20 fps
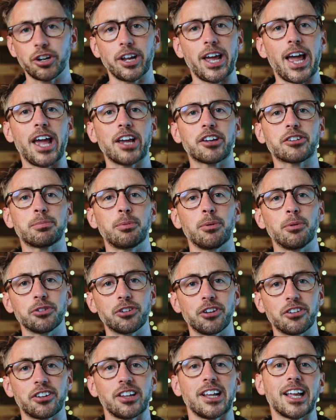got to export
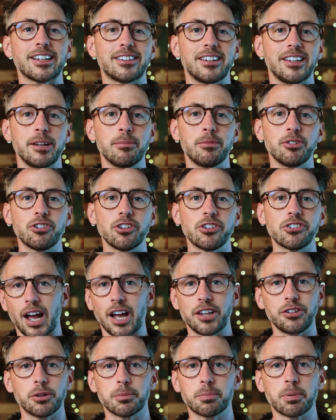the selected images,
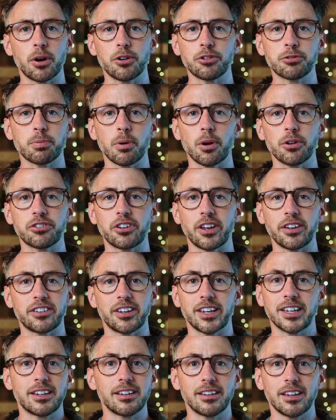and your
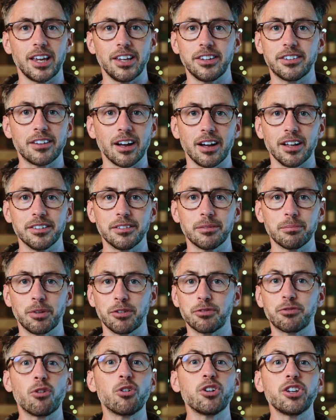post-processing is done
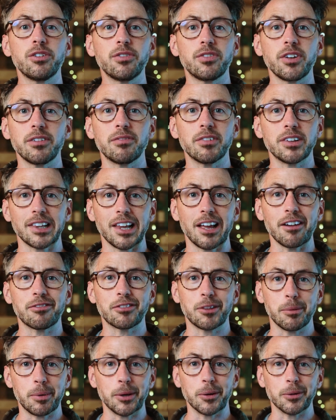before you've even
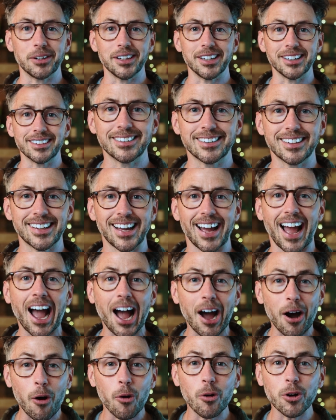left the building.
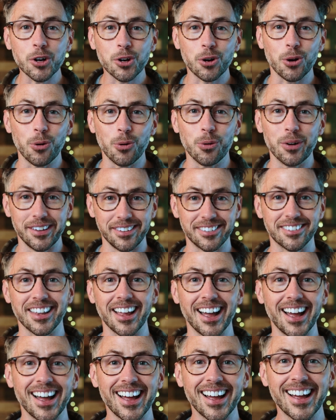How cool is
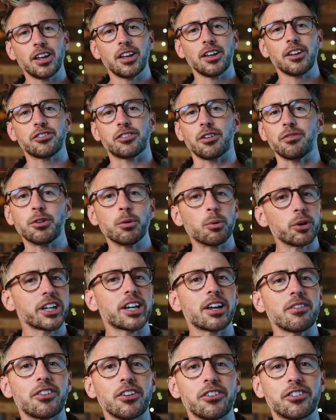that? So if you want
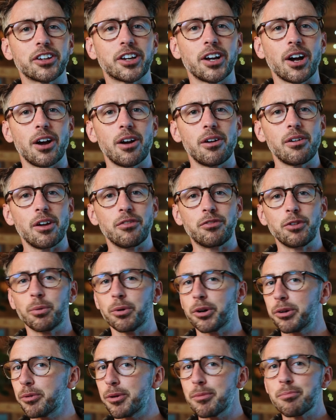to give this a go, if you
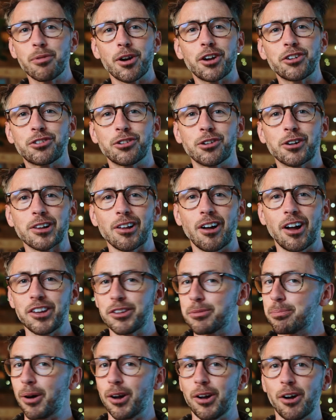want to impress your
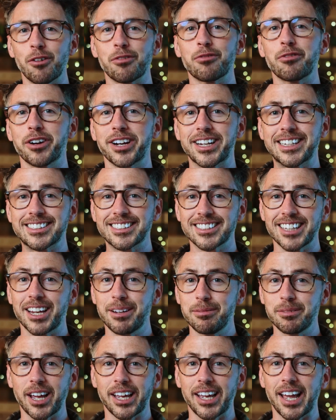clients by offering
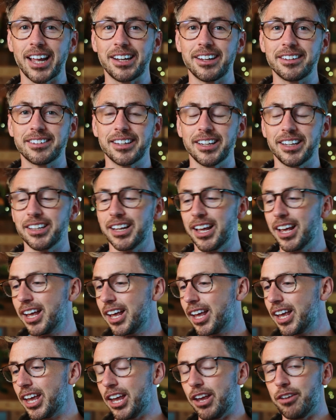same day editing,
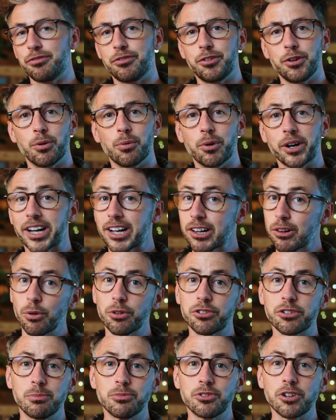if you want to
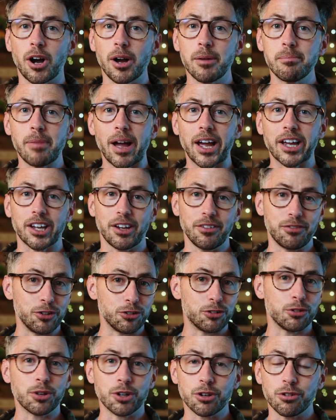claw some time back, if
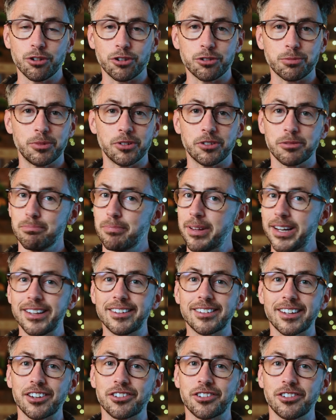you're doing Christmas mini
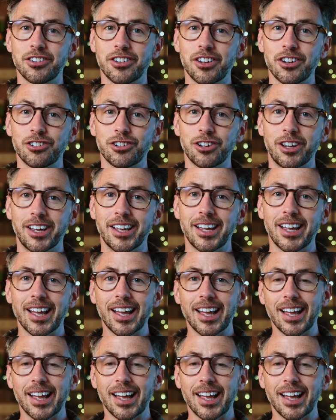sessions this year,